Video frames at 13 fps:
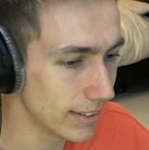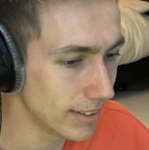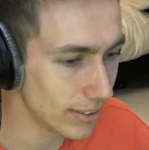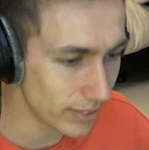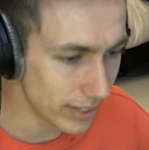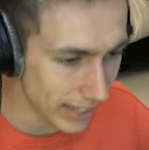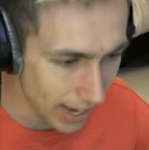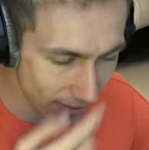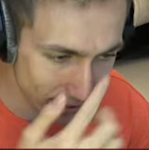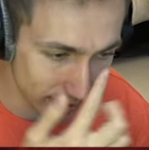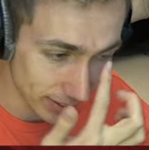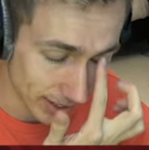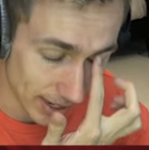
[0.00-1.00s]
I don't really have
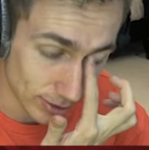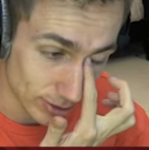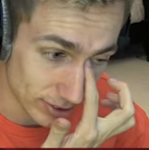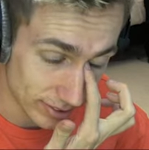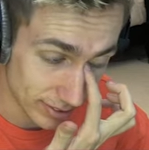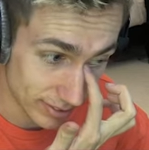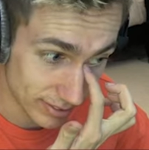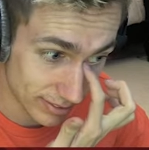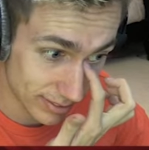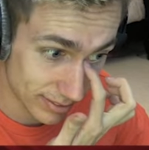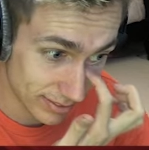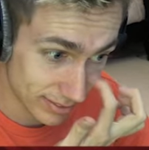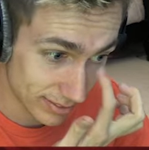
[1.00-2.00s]
anything else. I, can
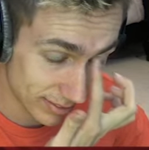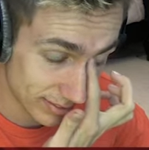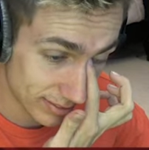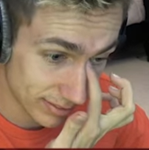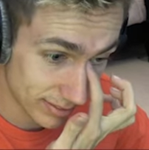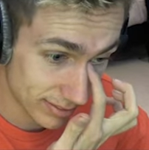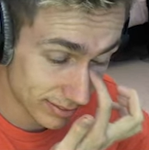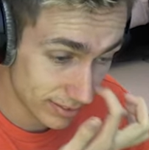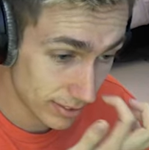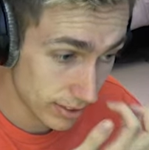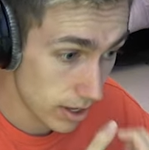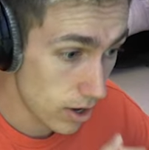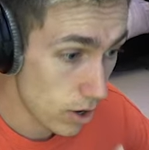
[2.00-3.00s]
I get these upgraded
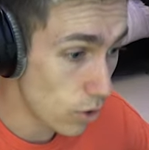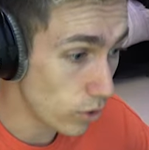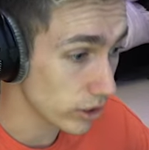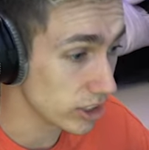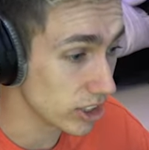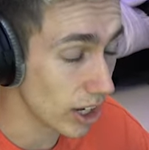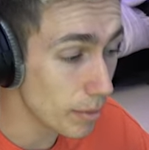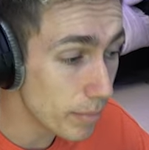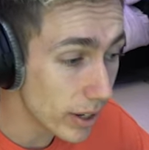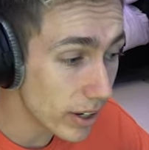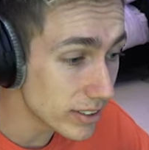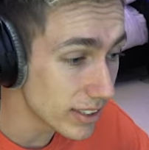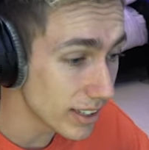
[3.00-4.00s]
guns. Or a
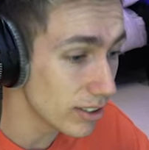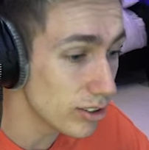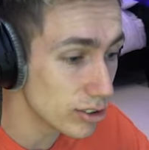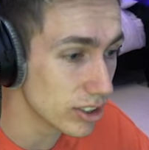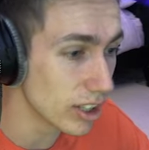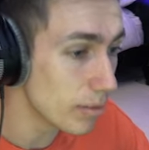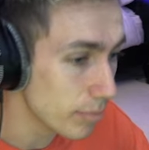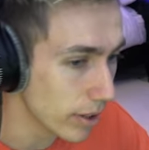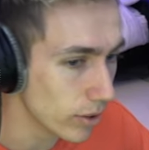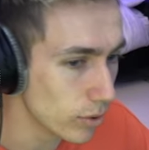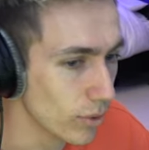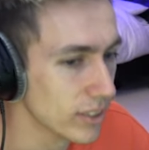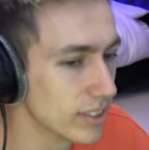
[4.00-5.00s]
sunburst? I could use a sunburst.
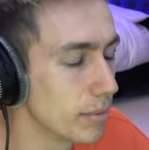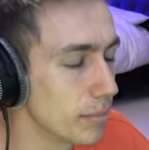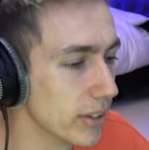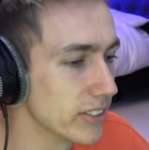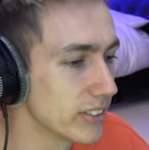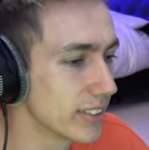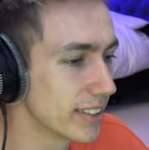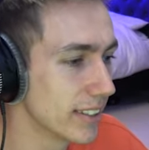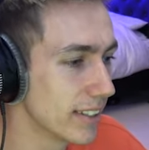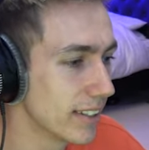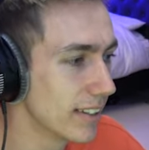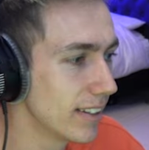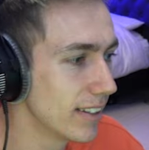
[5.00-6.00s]
Oh, a sunburst.
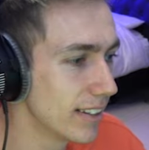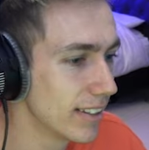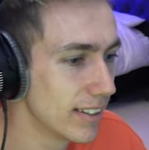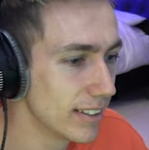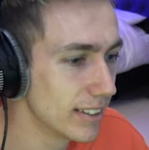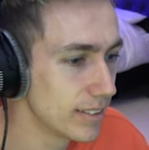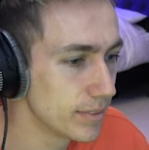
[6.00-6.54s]
Starburst.